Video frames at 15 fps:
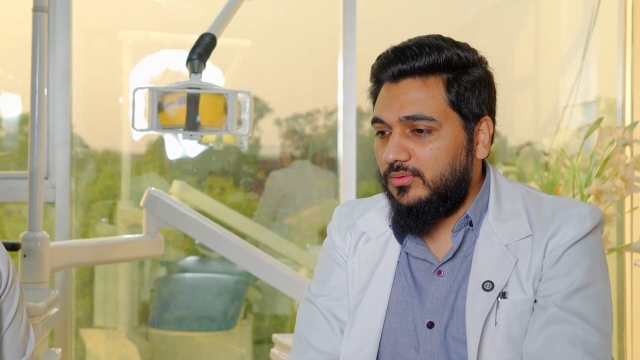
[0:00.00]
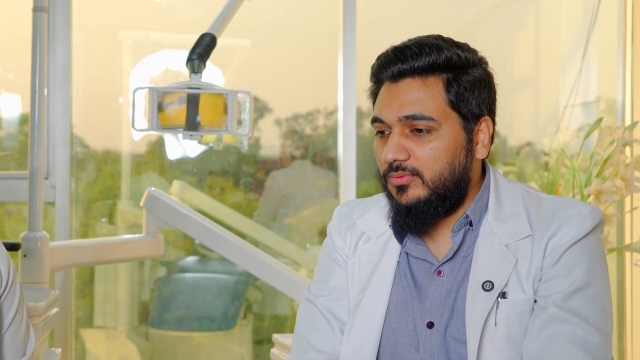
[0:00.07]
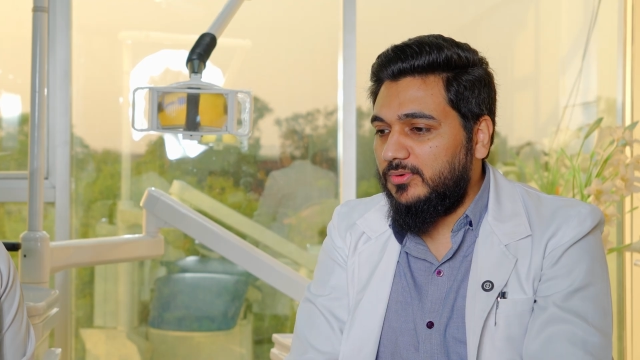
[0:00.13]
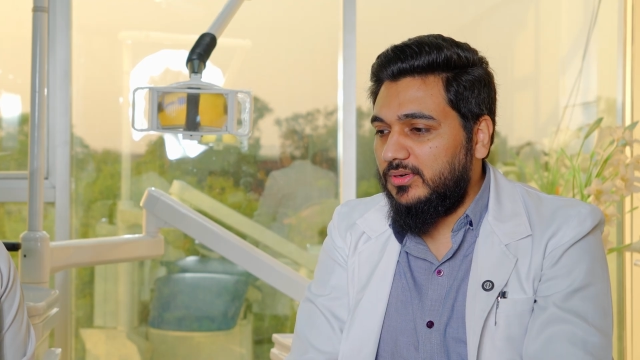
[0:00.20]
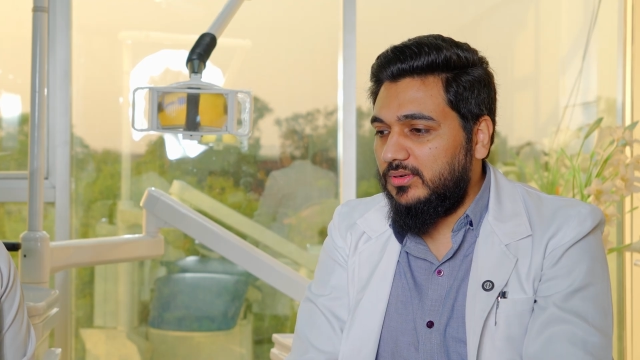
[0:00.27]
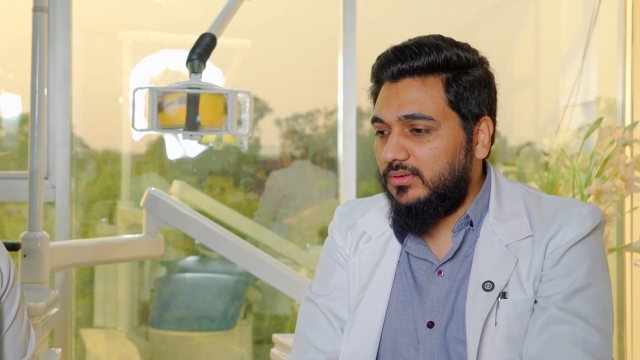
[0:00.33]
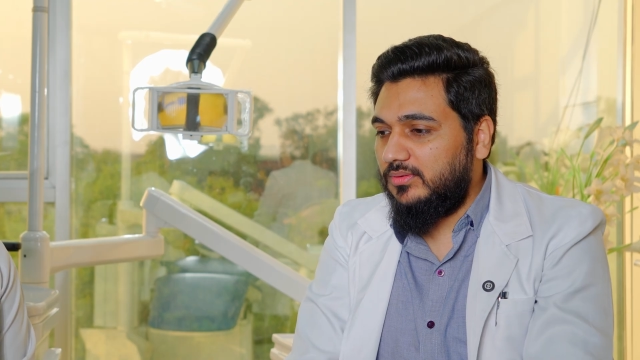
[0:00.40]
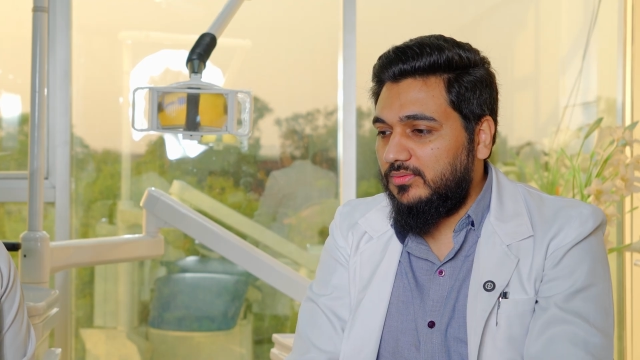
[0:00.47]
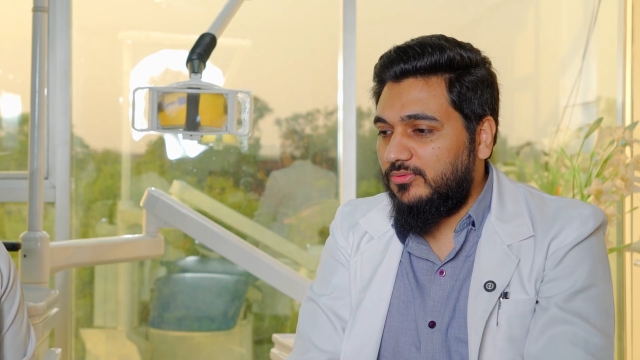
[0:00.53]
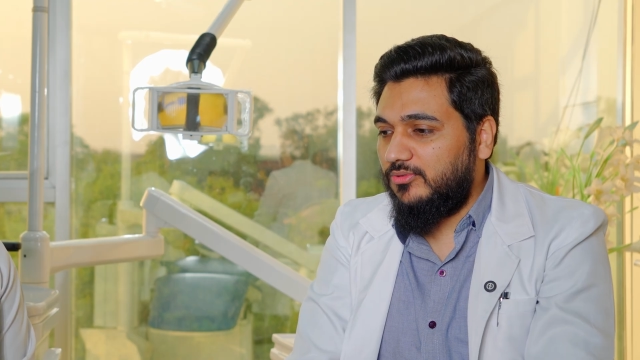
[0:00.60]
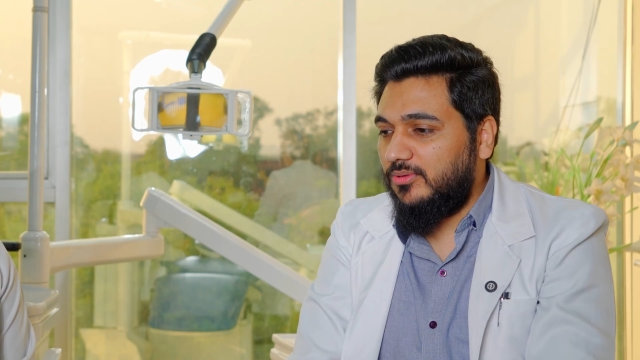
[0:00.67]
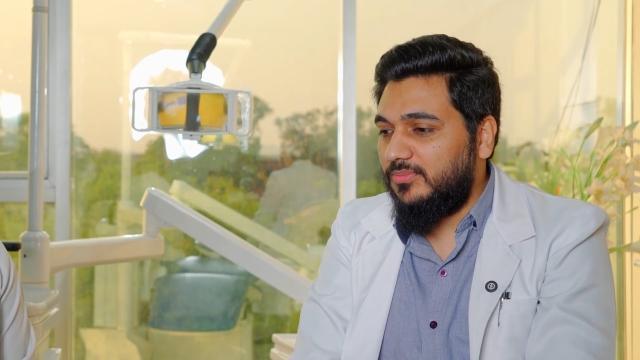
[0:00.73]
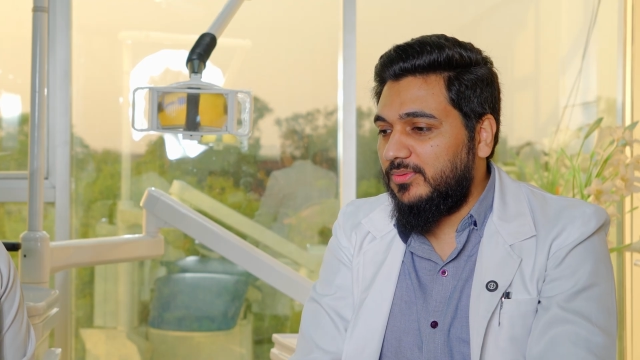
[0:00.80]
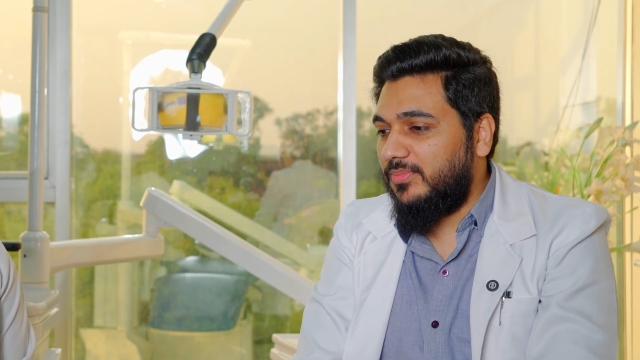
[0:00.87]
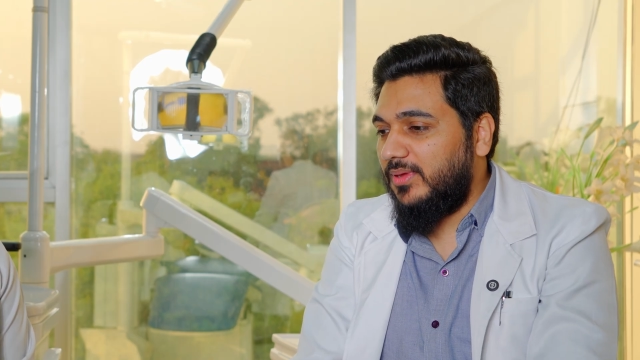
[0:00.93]
You weren't
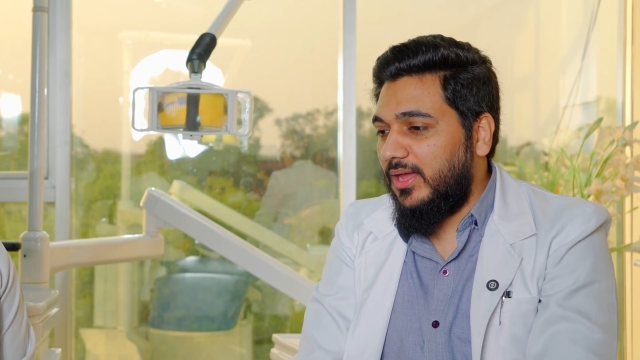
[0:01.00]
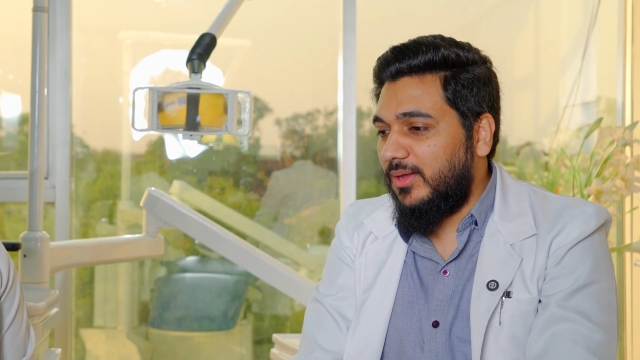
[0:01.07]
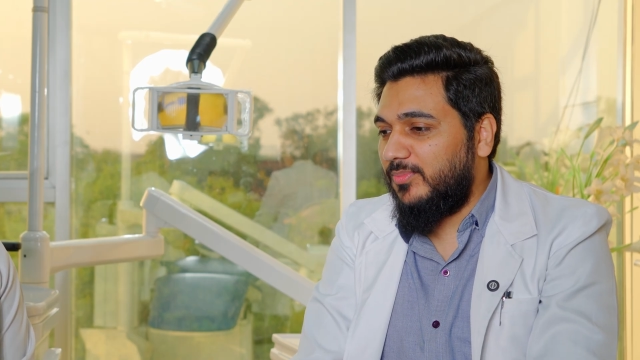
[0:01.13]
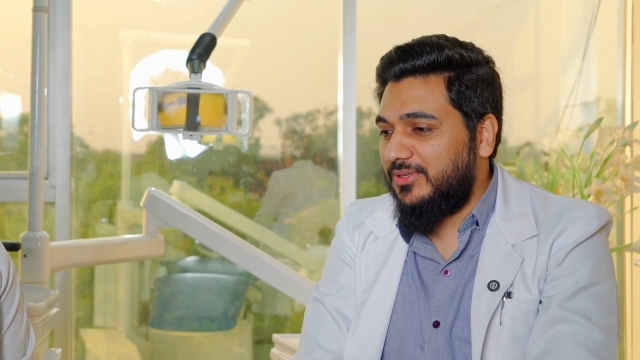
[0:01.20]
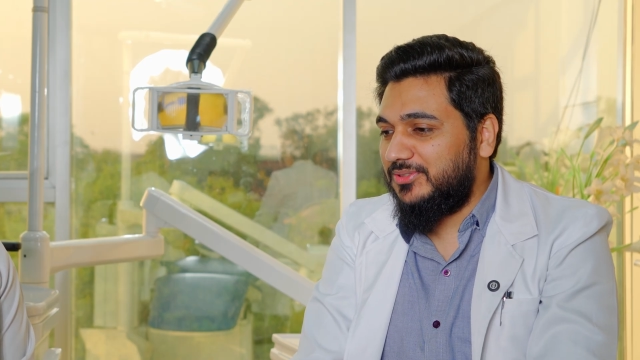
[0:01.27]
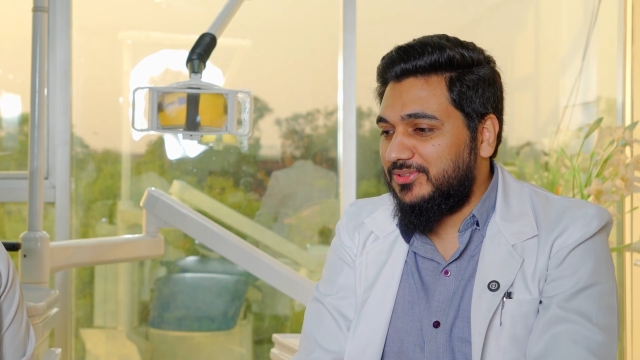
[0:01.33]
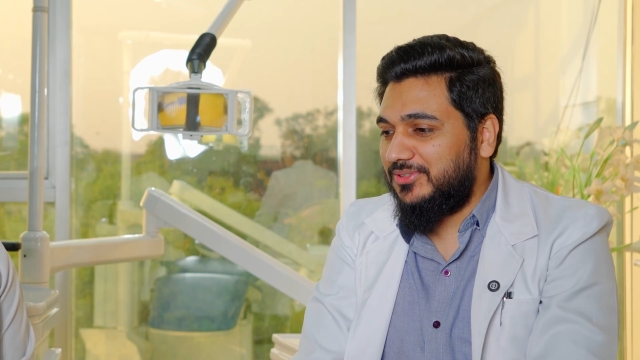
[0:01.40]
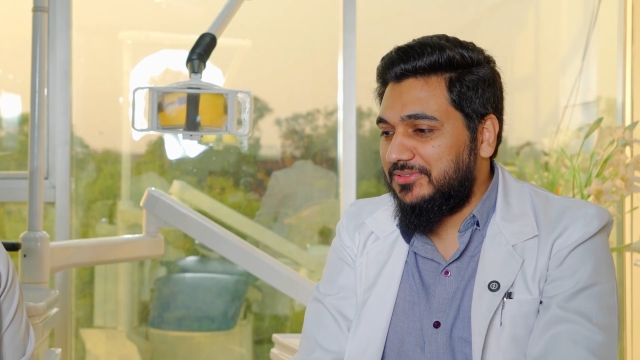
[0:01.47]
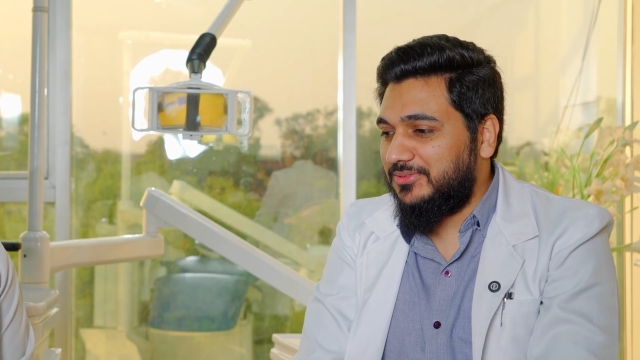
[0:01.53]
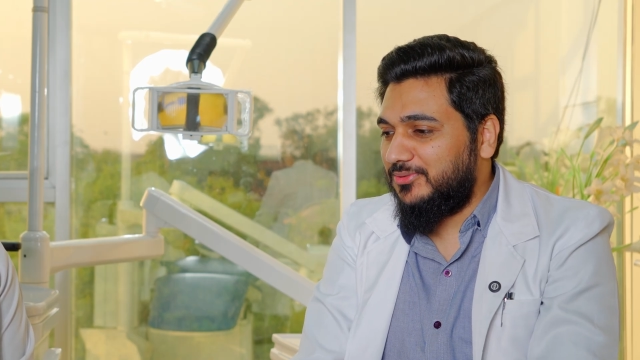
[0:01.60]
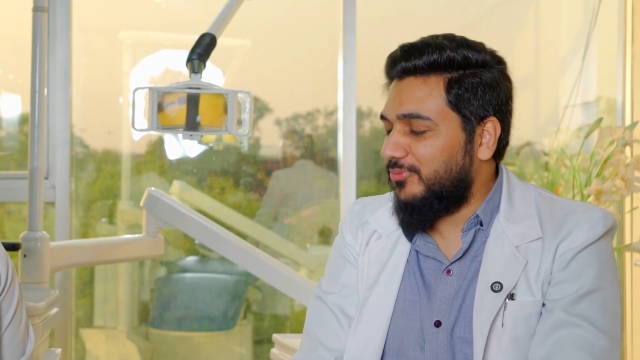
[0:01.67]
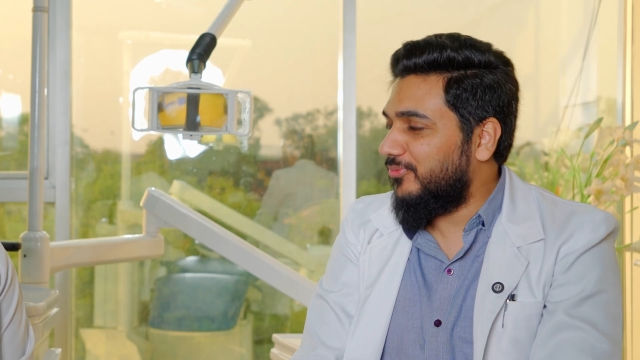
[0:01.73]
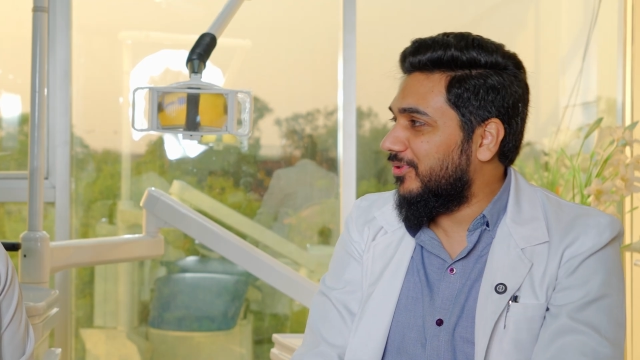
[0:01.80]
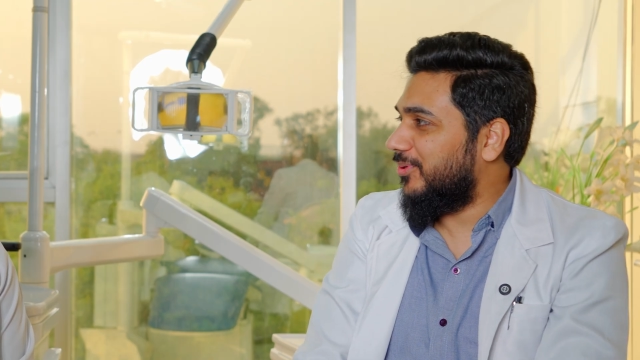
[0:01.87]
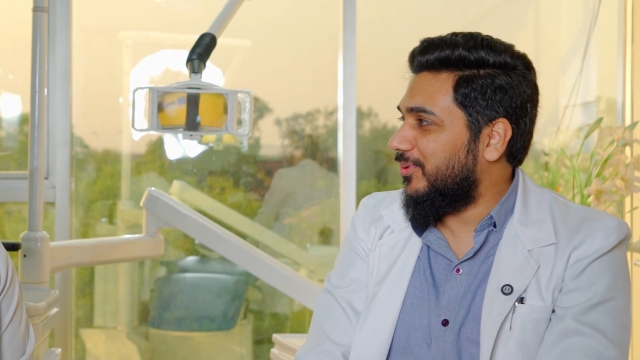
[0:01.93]
from the backbenchers, or were